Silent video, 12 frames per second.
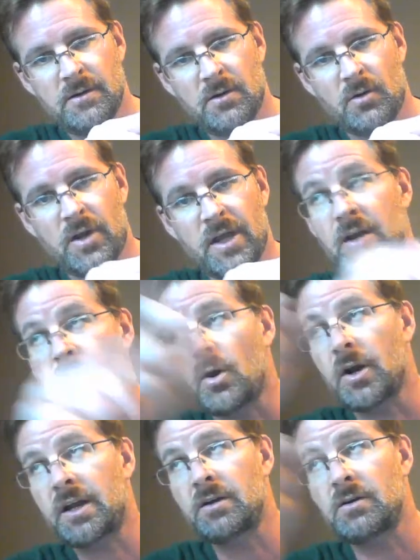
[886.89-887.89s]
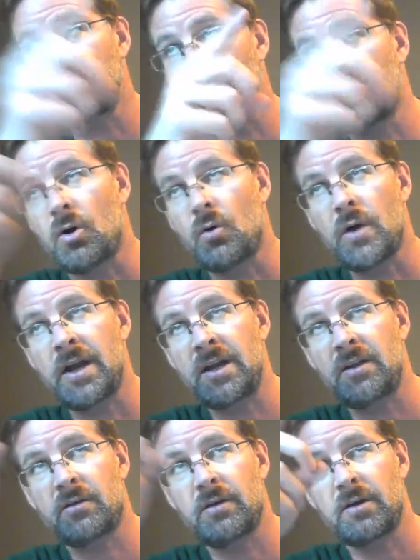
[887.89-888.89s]
Okay, or it can go
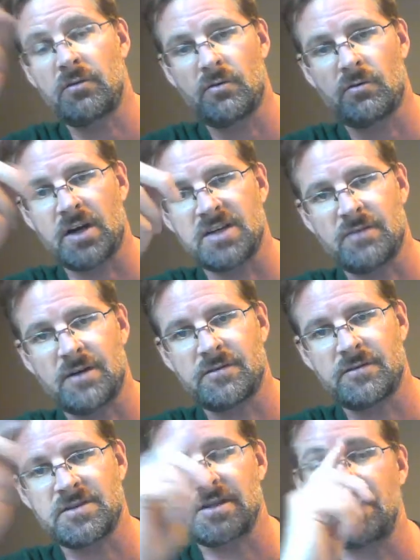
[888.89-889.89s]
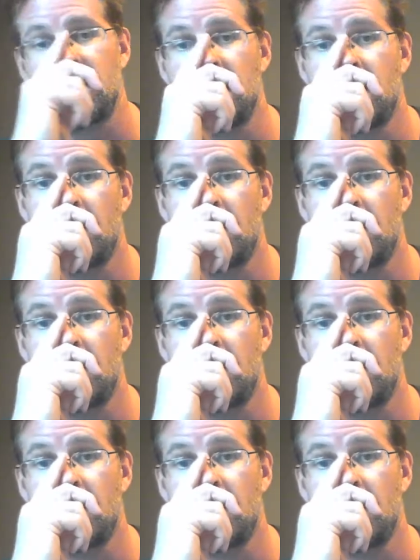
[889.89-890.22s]
anything through cross-referencing.